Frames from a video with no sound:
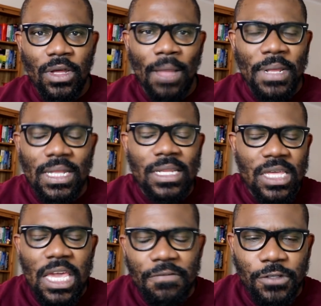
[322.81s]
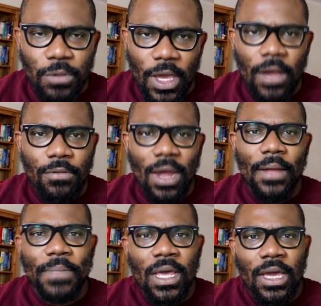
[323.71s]
I mean, that they give to you,
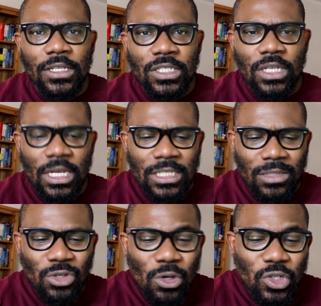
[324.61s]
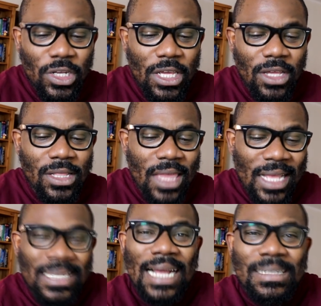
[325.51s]
right? It's usually the
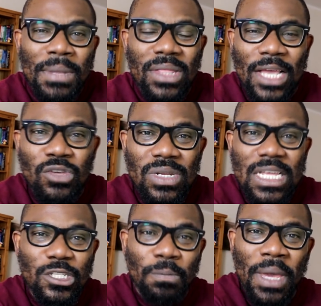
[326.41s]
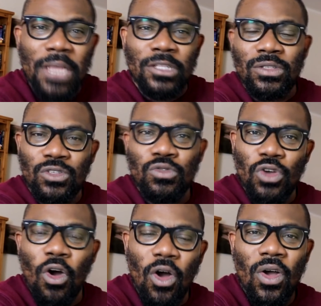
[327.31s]
exact amount that you need to pay to
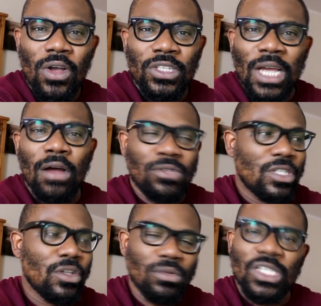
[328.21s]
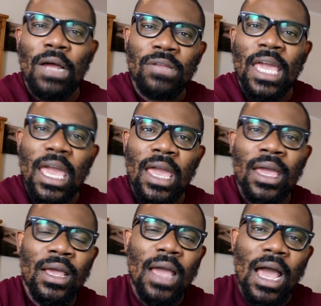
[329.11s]
your child care
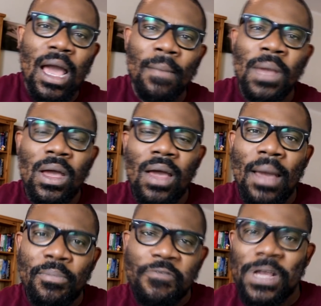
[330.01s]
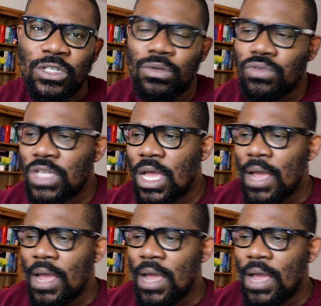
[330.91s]
professionals.